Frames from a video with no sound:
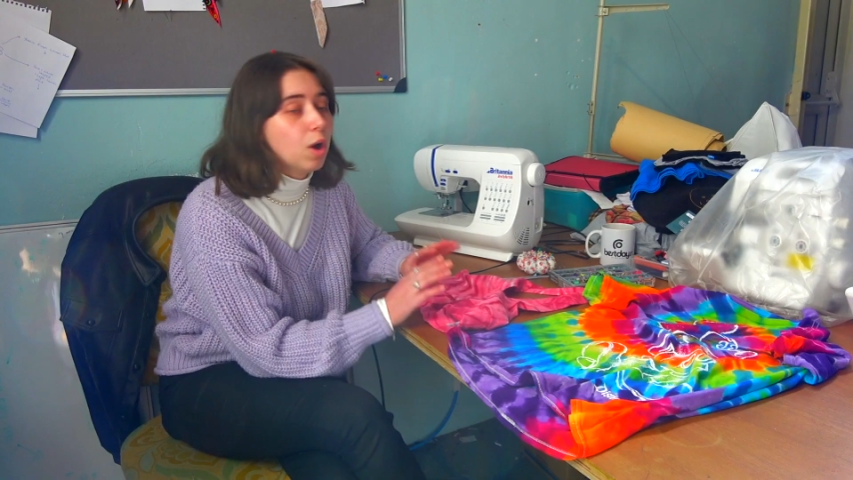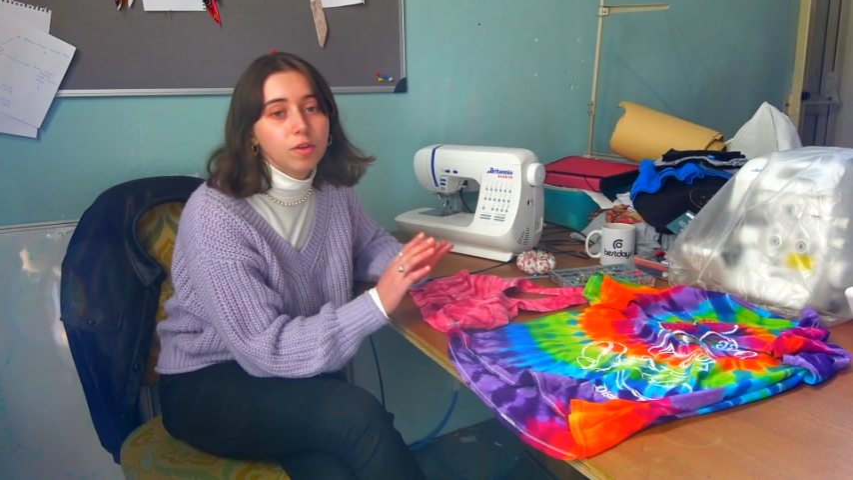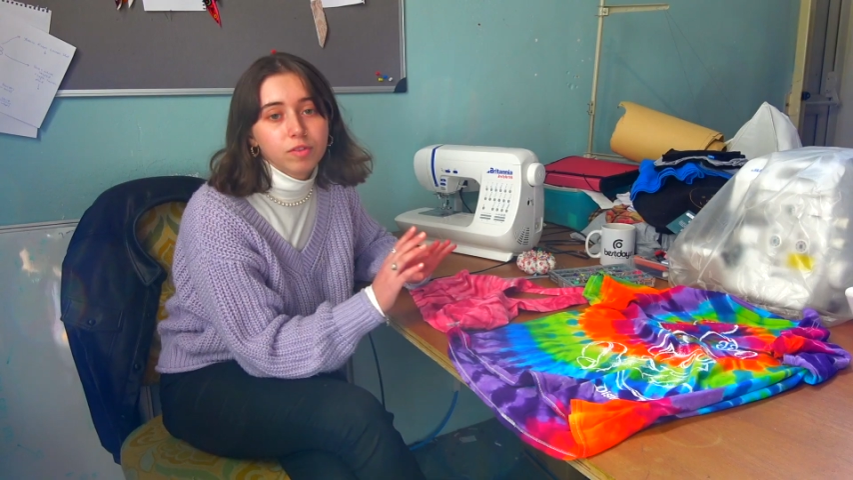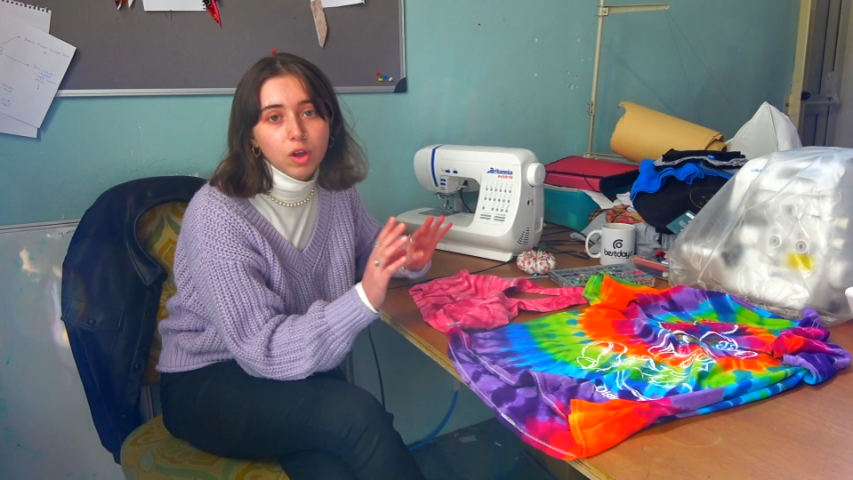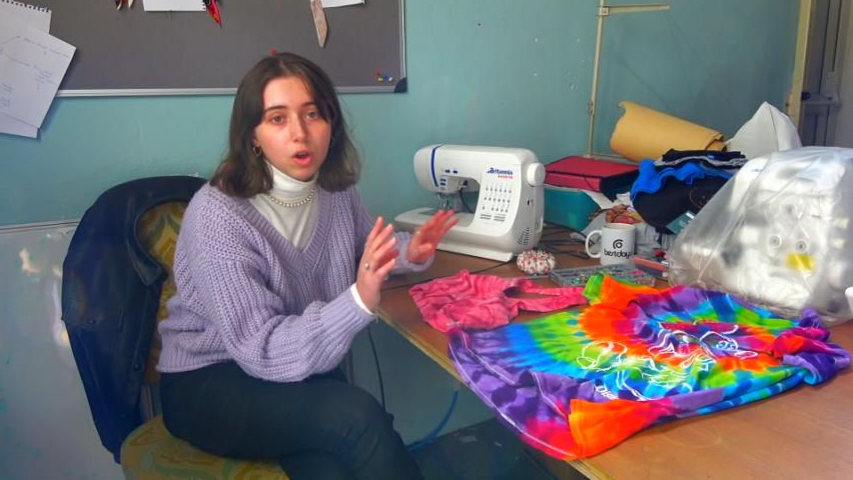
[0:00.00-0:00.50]

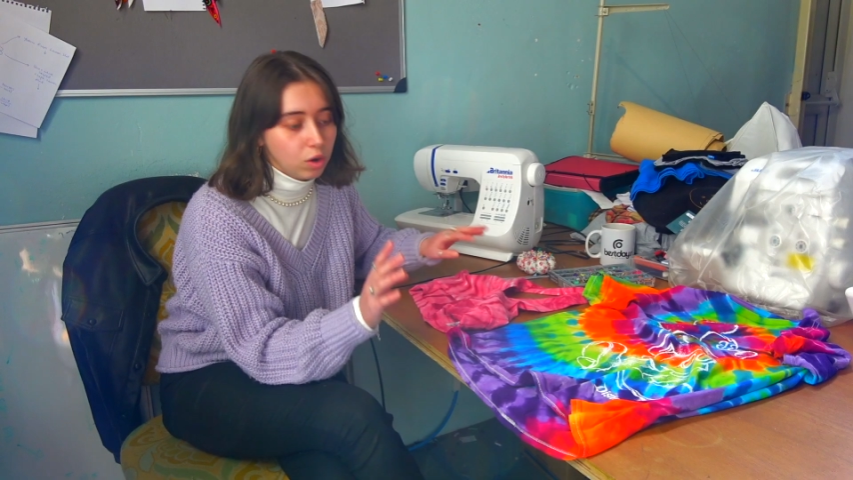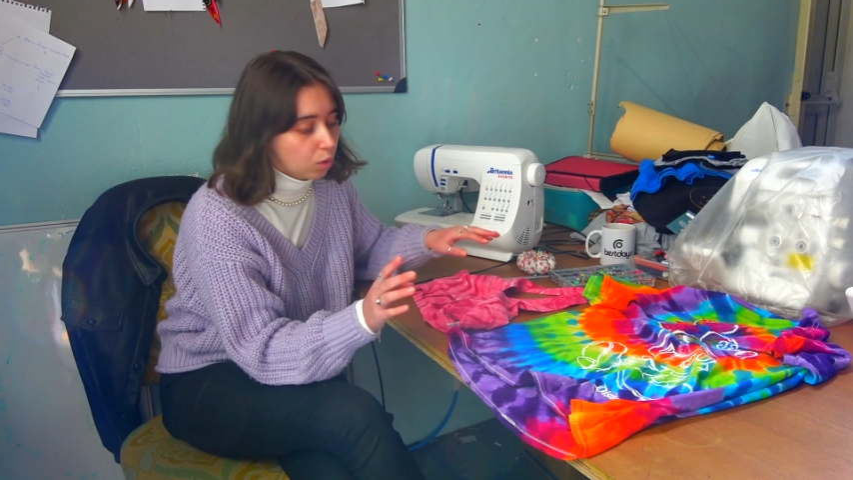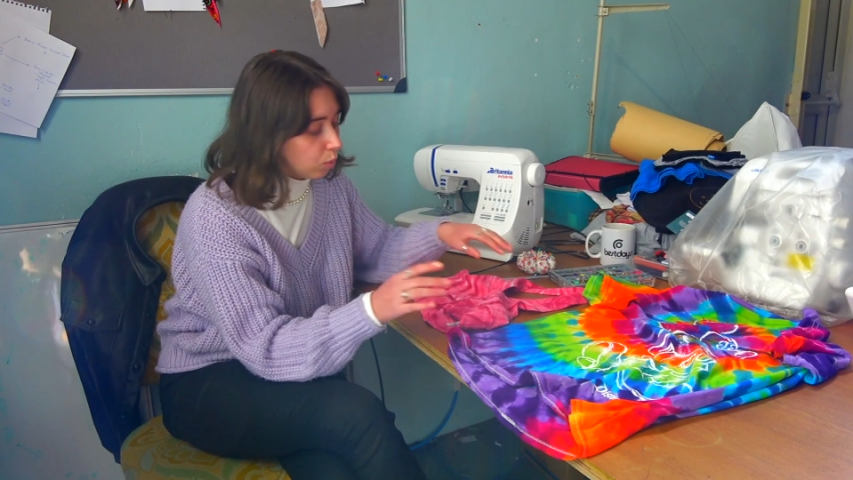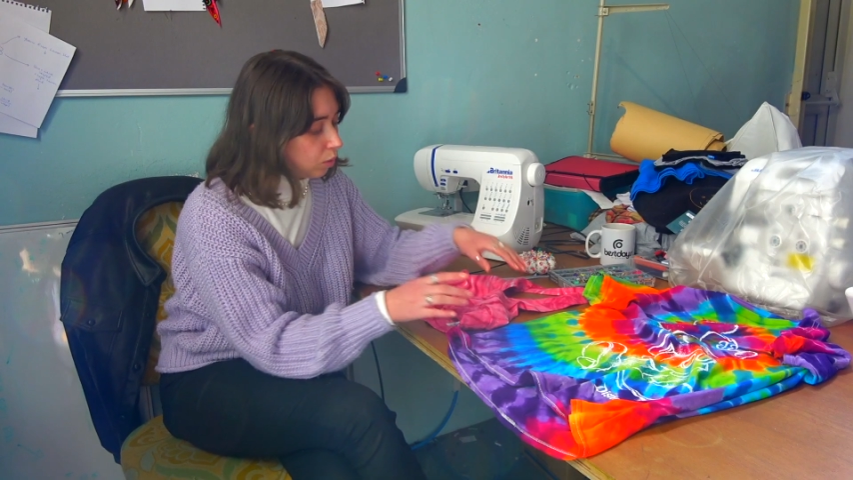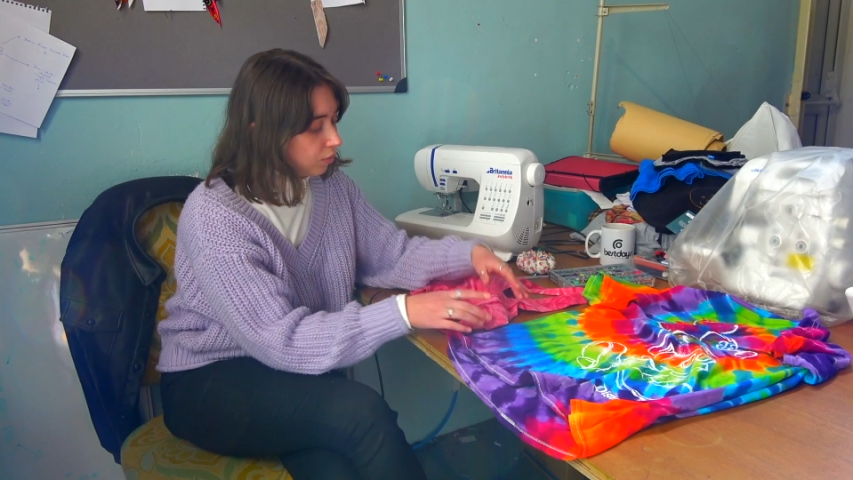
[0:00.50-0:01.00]
overlock
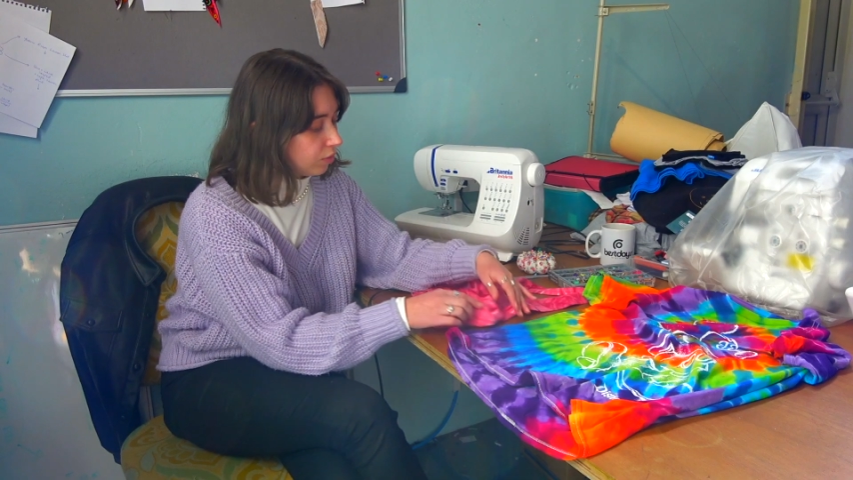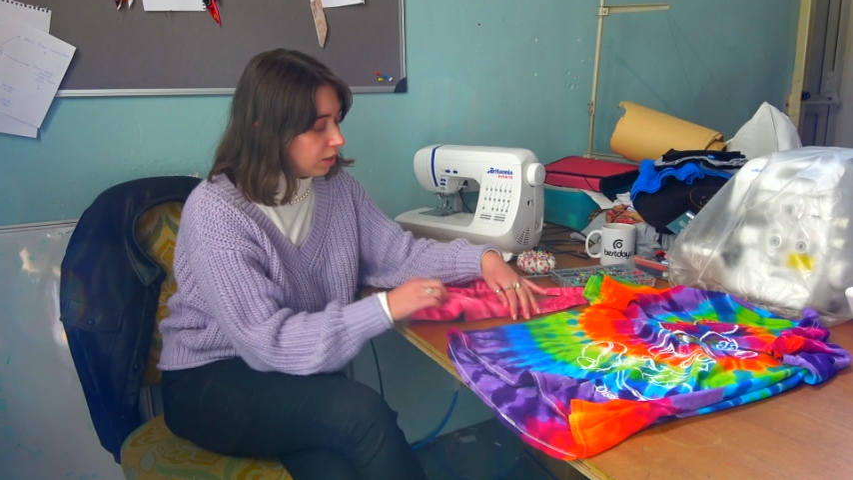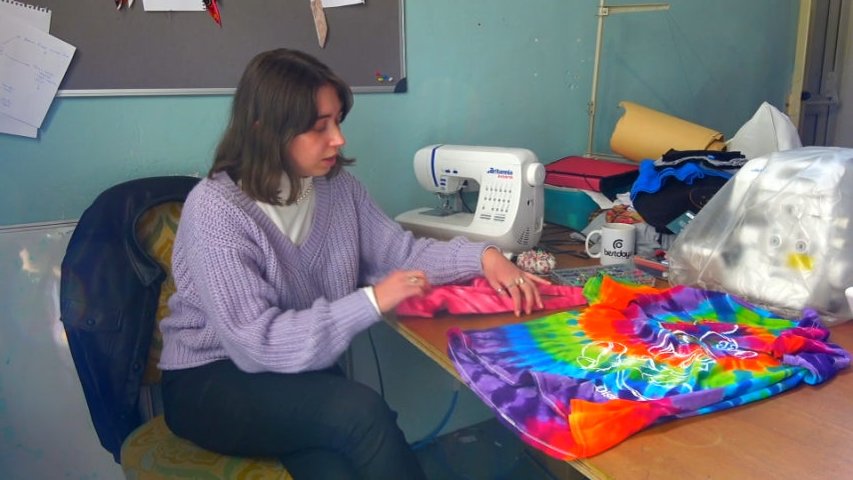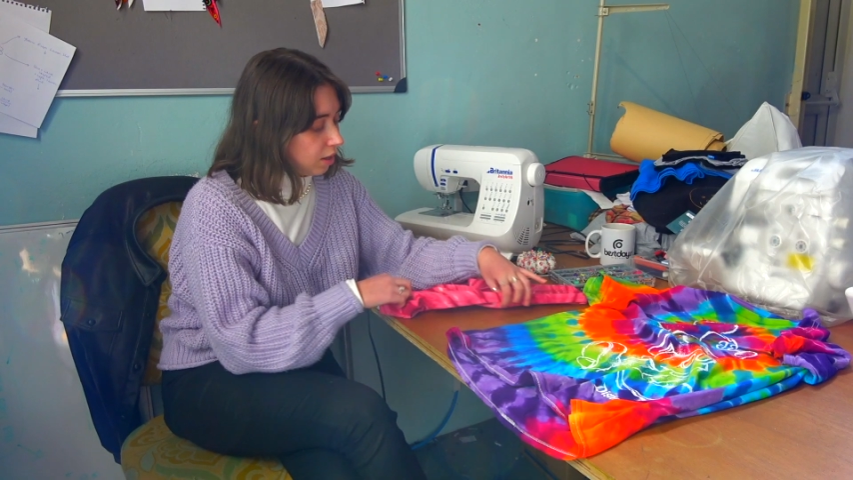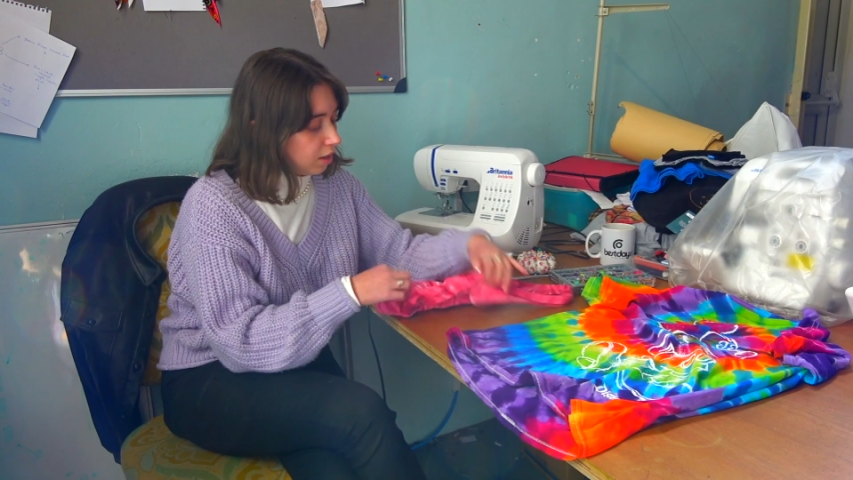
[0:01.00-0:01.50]
all of
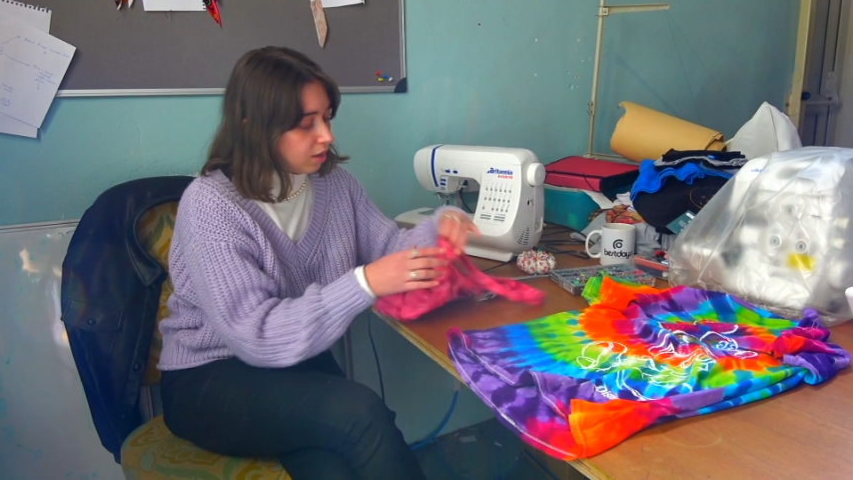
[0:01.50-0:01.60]
the